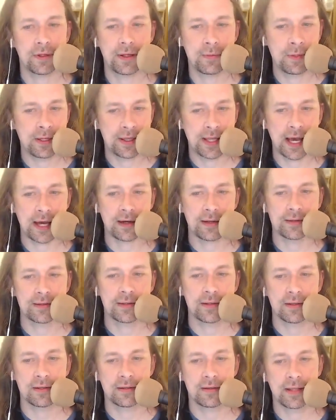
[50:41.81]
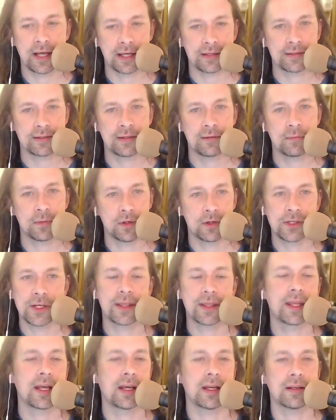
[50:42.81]
I mean, that is a that's an
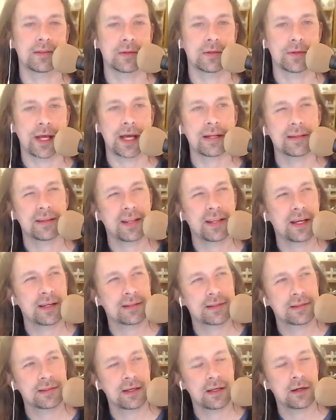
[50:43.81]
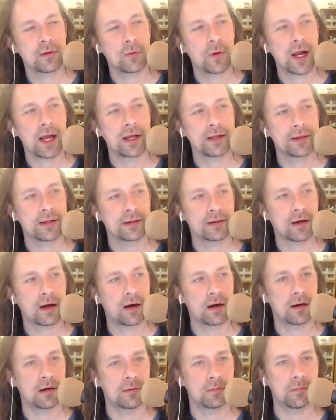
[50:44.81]
emergent thing. So that that's in a way there
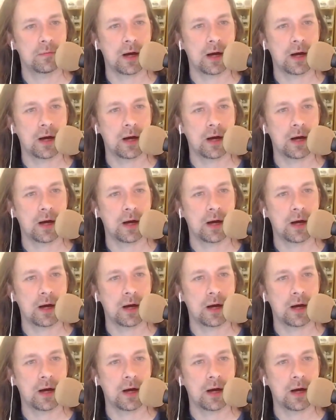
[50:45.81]
are.